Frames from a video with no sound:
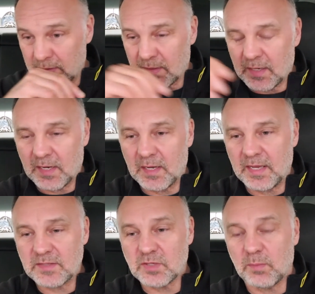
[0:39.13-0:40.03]

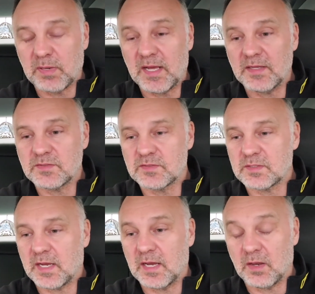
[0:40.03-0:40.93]
SR Plus
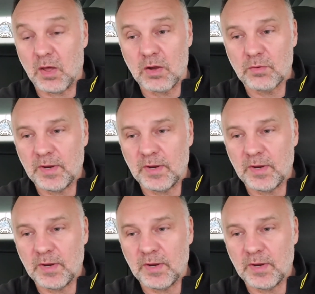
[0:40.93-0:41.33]
long